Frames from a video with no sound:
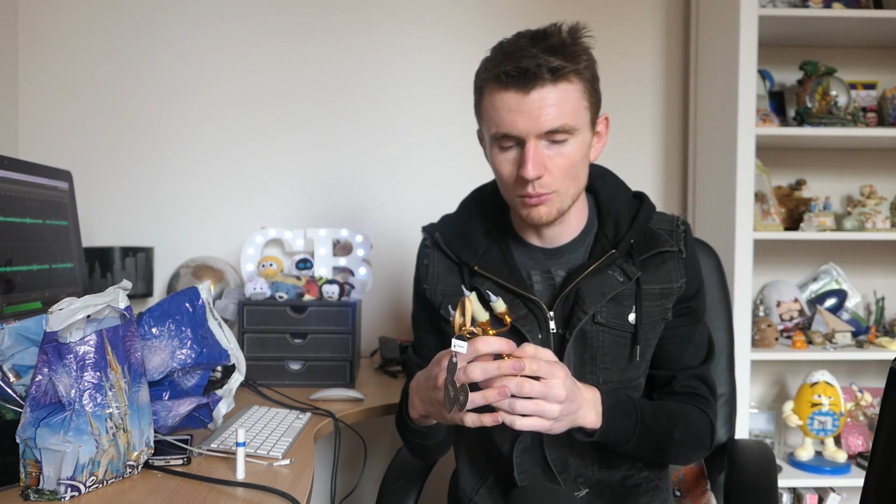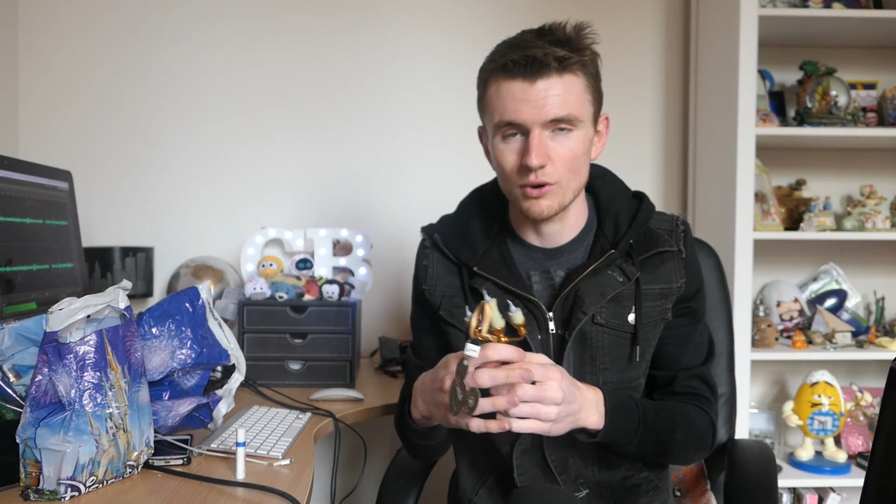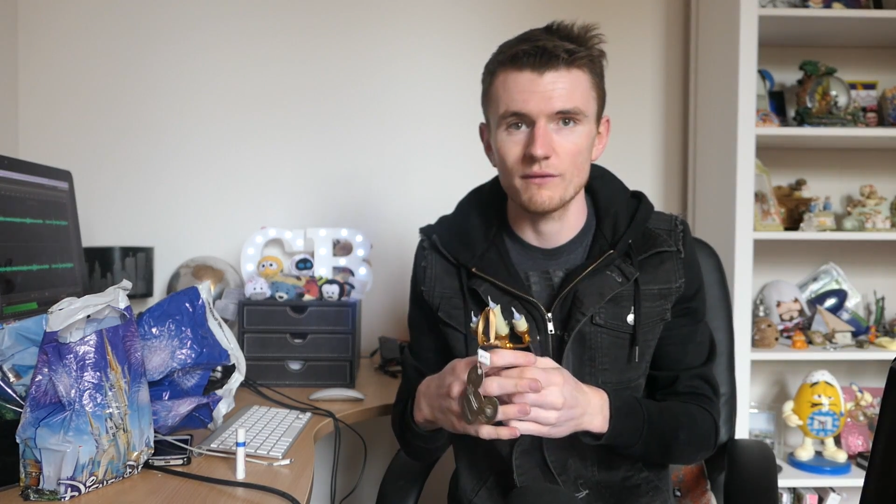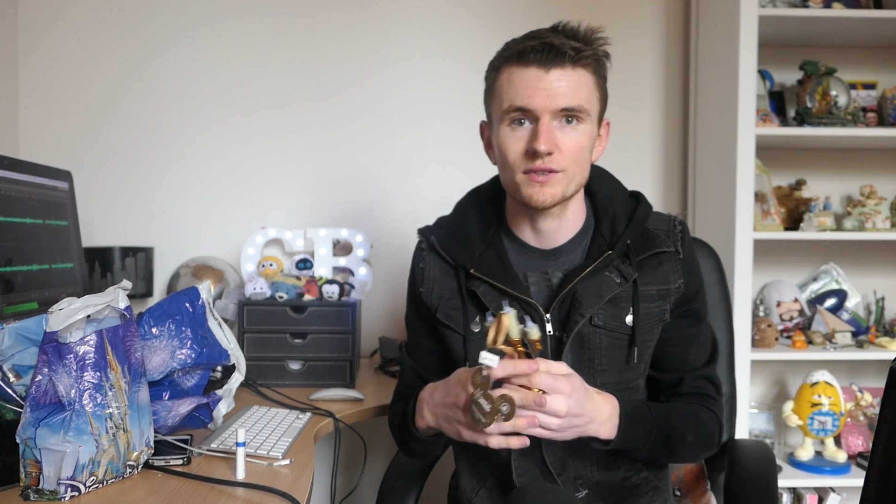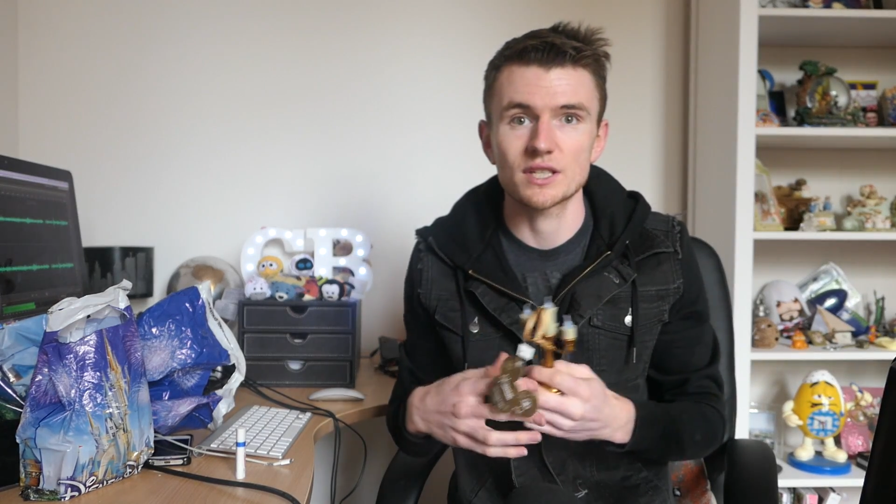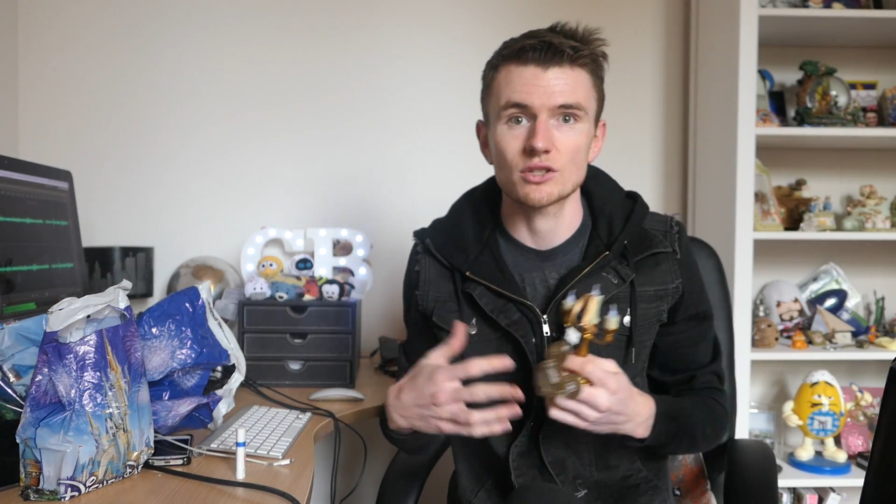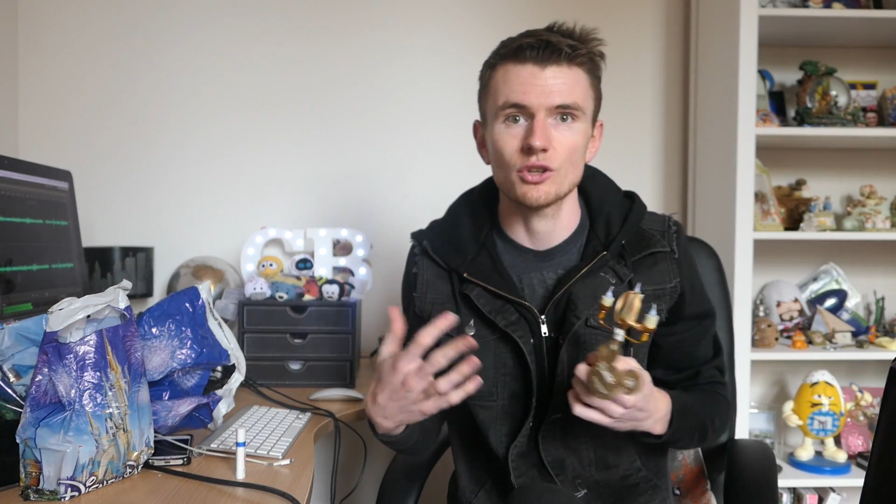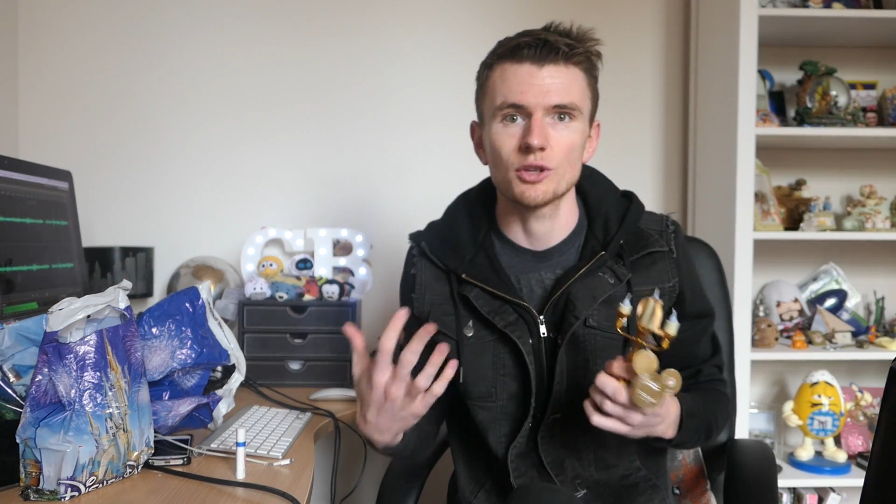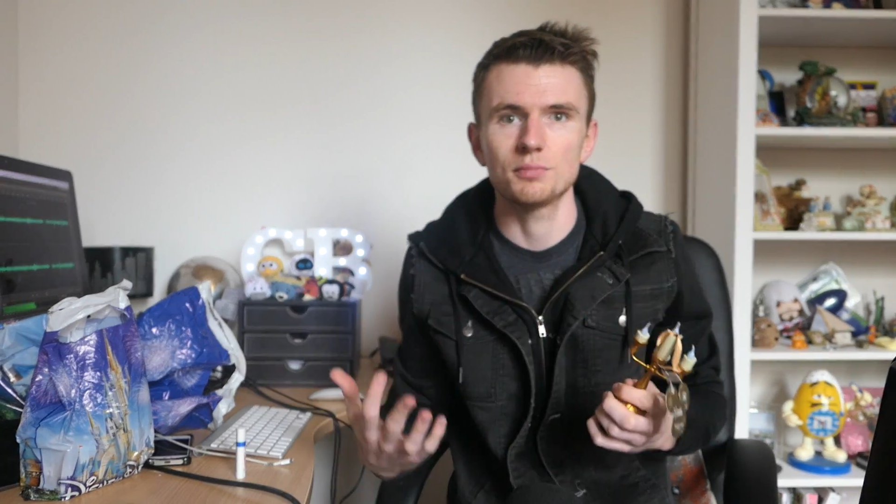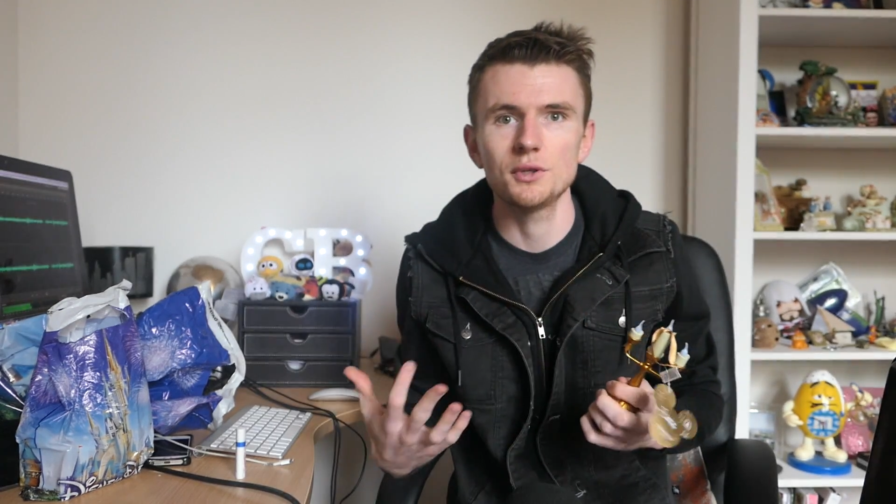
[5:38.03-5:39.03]
a lot more
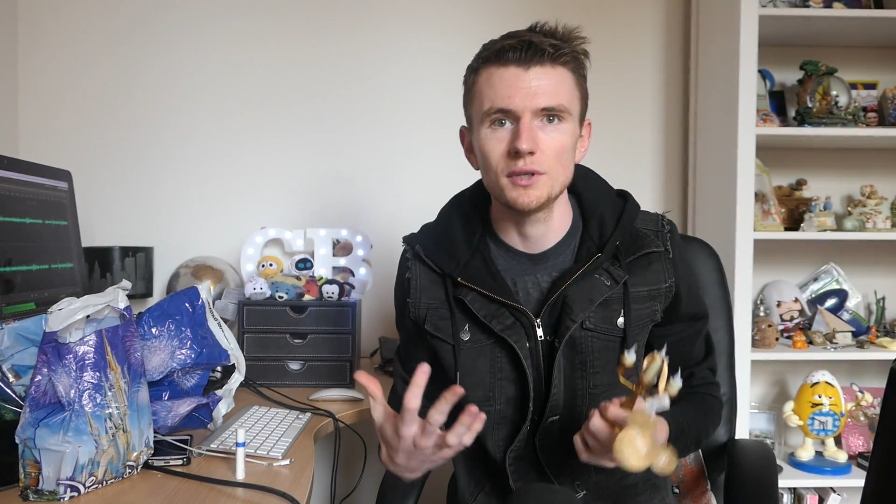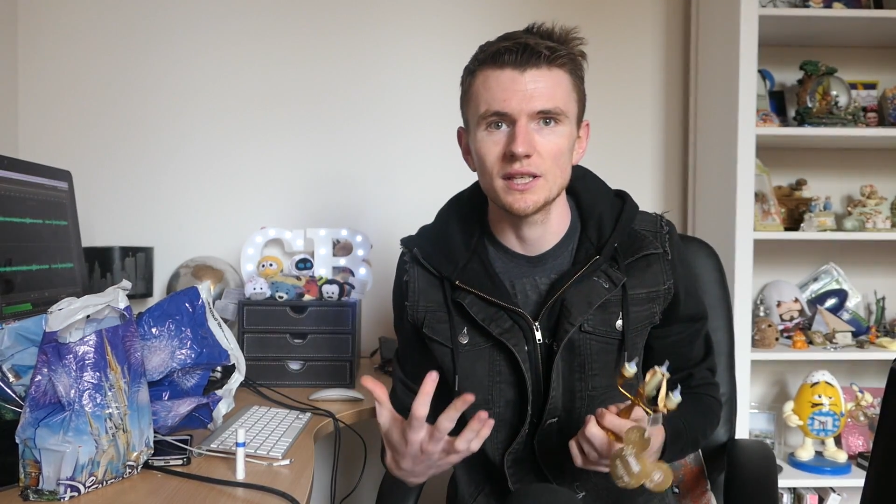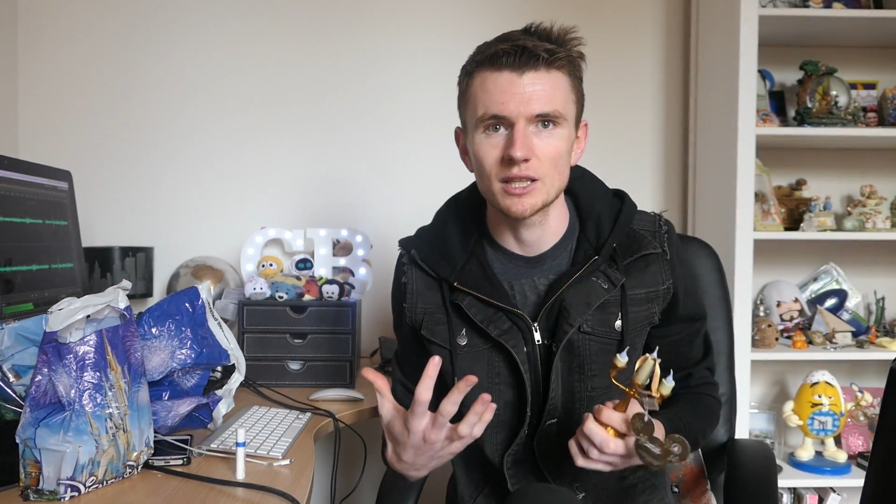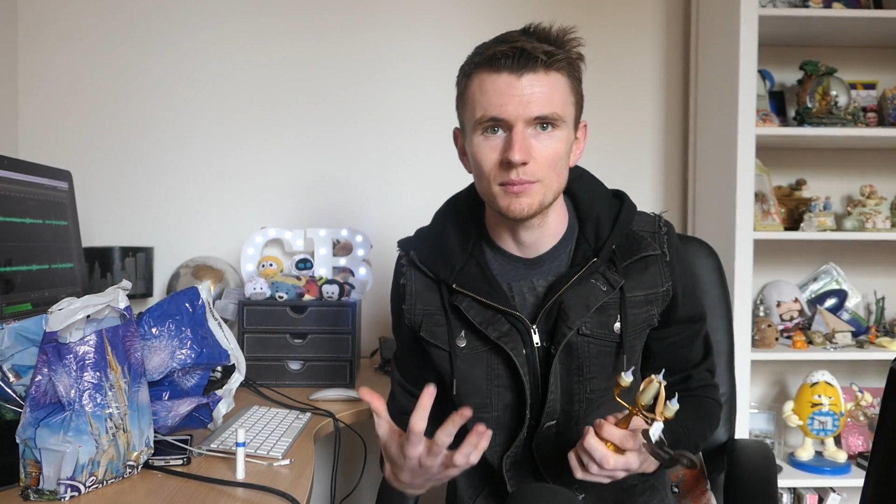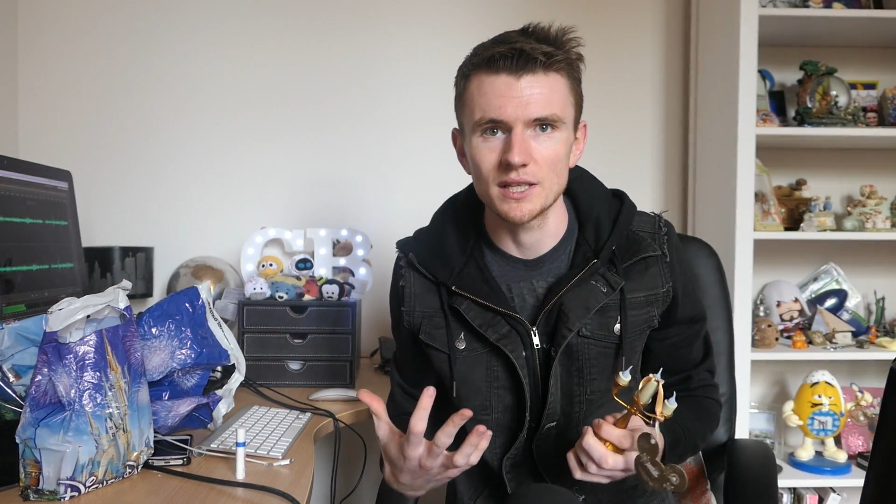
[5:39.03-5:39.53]
emphasis on the Beauty